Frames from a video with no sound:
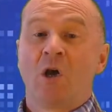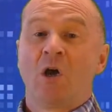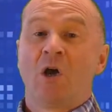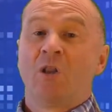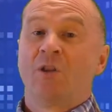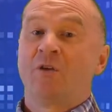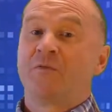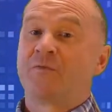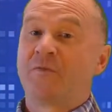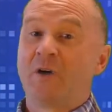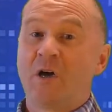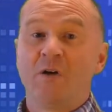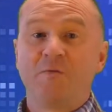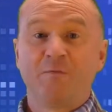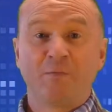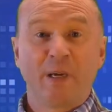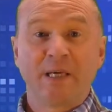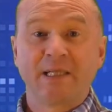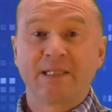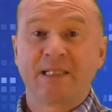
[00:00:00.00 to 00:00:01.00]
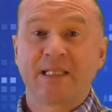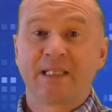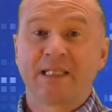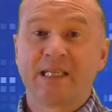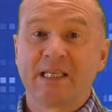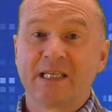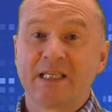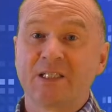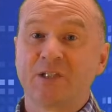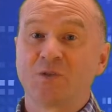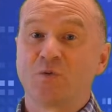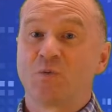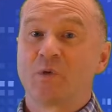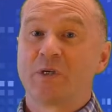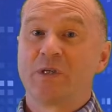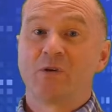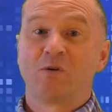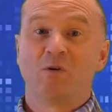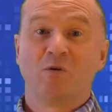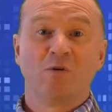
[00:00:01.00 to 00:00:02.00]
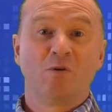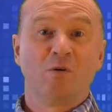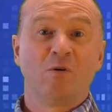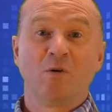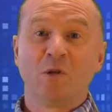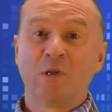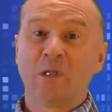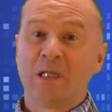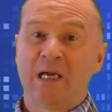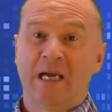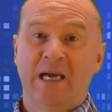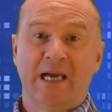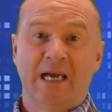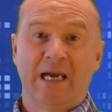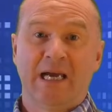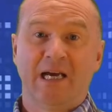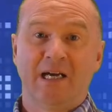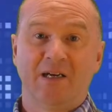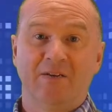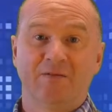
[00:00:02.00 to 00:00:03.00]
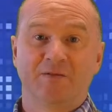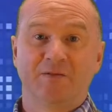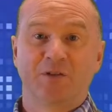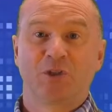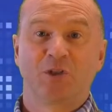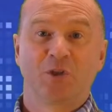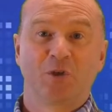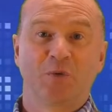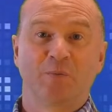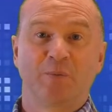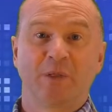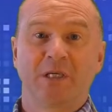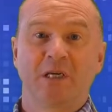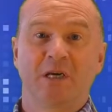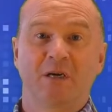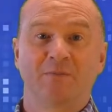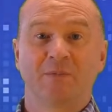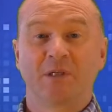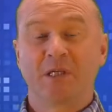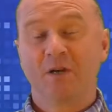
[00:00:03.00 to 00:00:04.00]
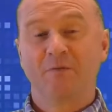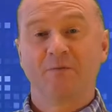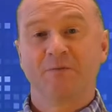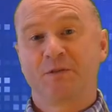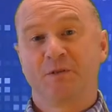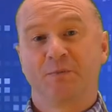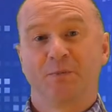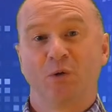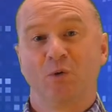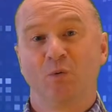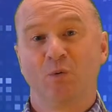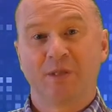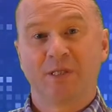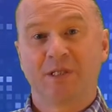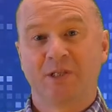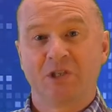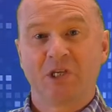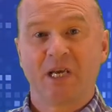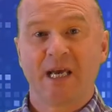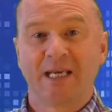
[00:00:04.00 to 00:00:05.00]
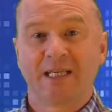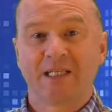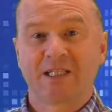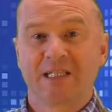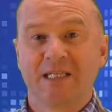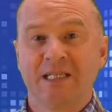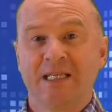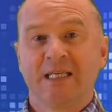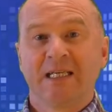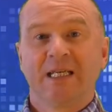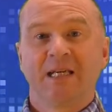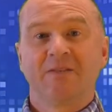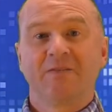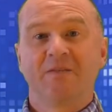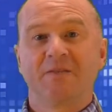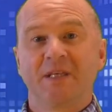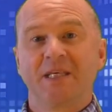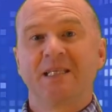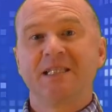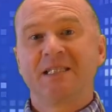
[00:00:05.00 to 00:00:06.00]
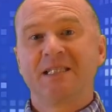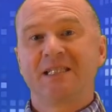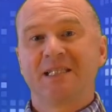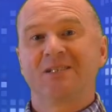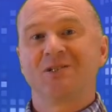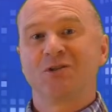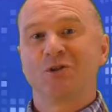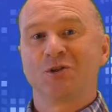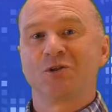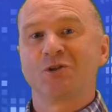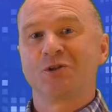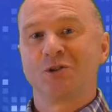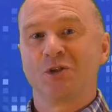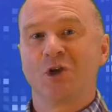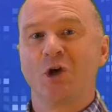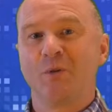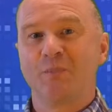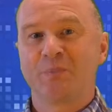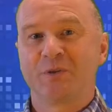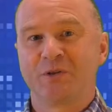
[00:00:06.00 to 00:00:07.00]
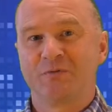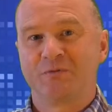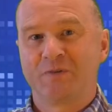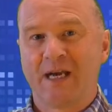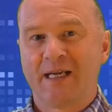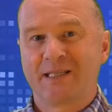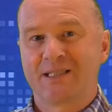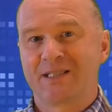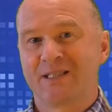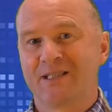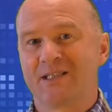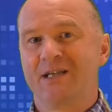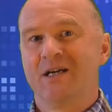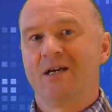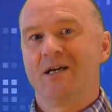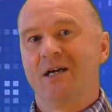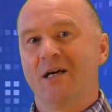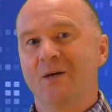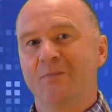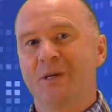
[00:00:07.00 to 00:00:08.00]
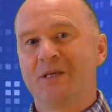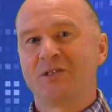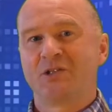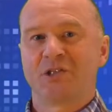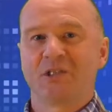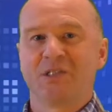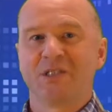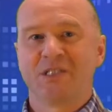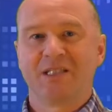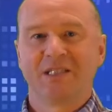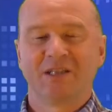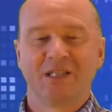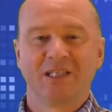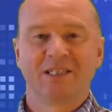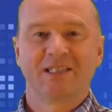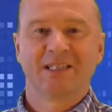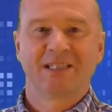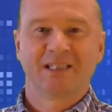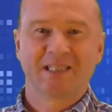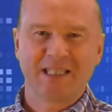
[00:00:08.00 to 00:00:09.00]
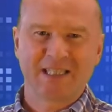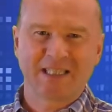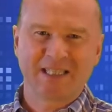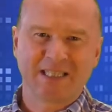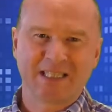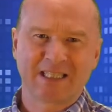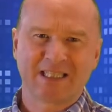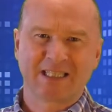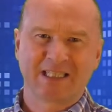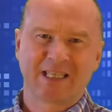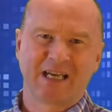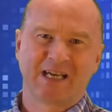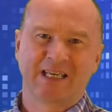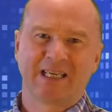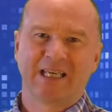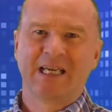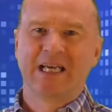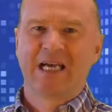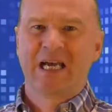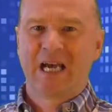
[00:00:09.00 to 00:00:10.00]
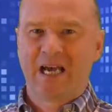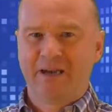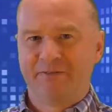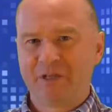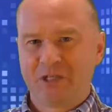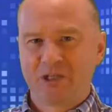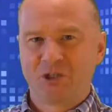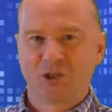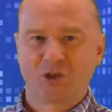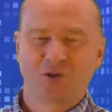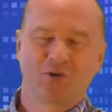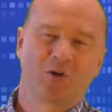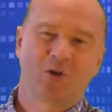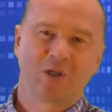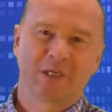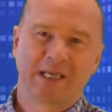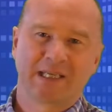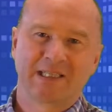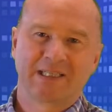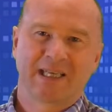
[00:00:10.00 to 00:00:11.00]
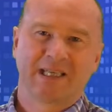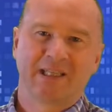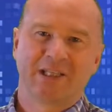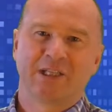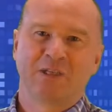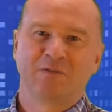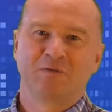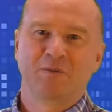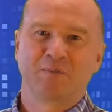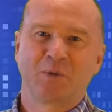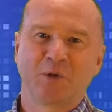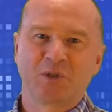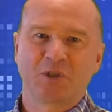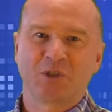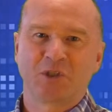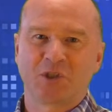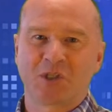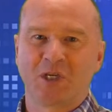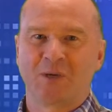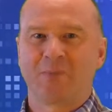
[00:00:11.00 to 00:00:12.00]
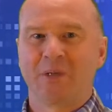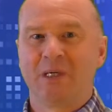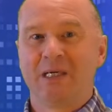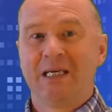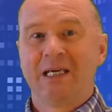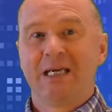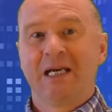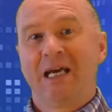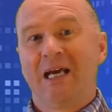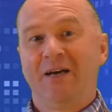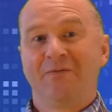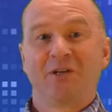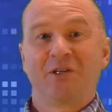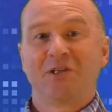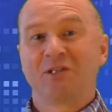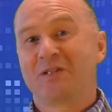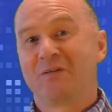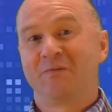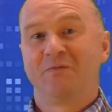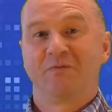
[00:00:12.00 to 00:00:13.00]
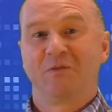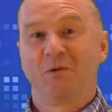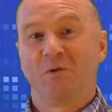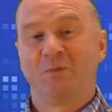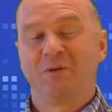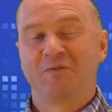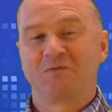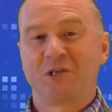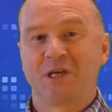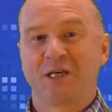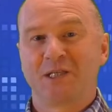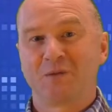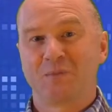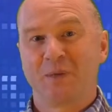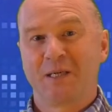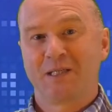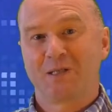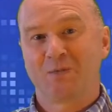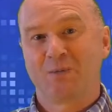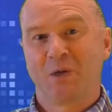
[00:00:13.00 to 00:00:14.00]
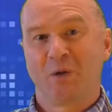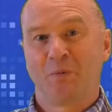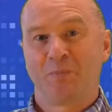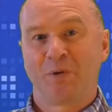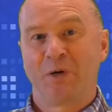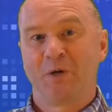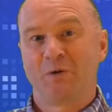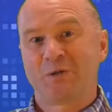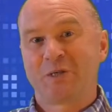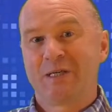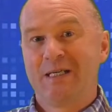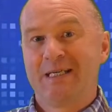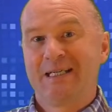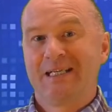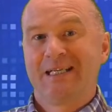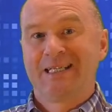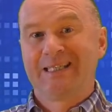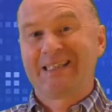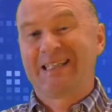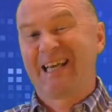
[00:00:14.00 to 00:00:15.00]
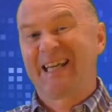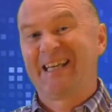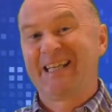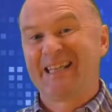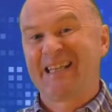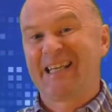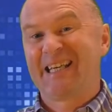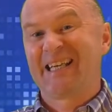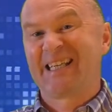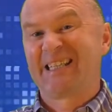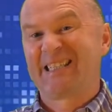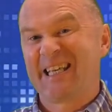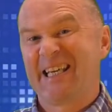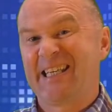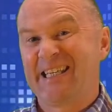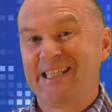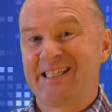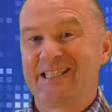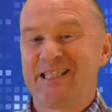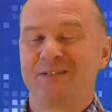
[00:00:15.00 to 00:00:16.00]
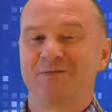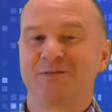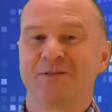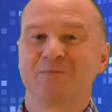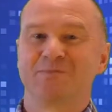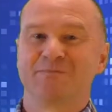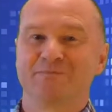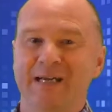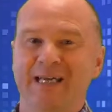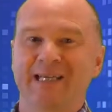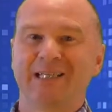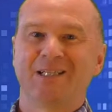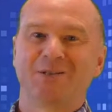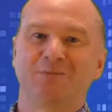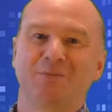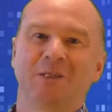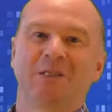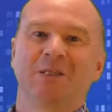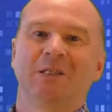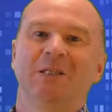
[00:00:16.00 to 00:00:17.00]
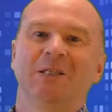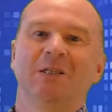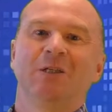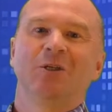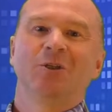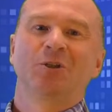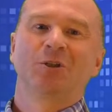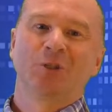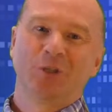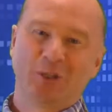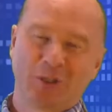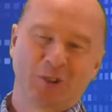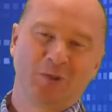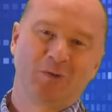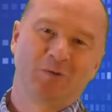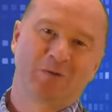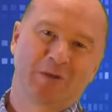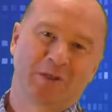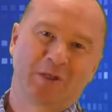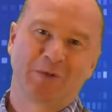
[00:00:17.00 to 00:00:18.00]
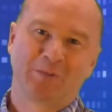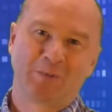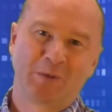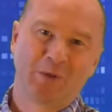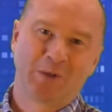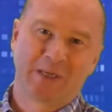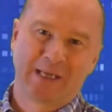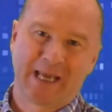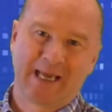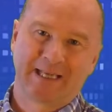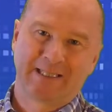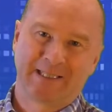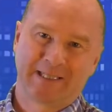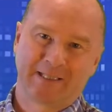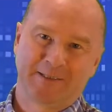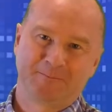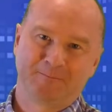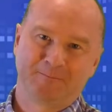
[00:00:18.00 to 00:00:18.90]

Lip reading: The 5 basic needs we all have to become comfortable with the change, and these sit on top of the factors I mentioned in the statistics, like having strong executive sponsorship, having some form of change management approach, and getting the executives and management to do the communicating.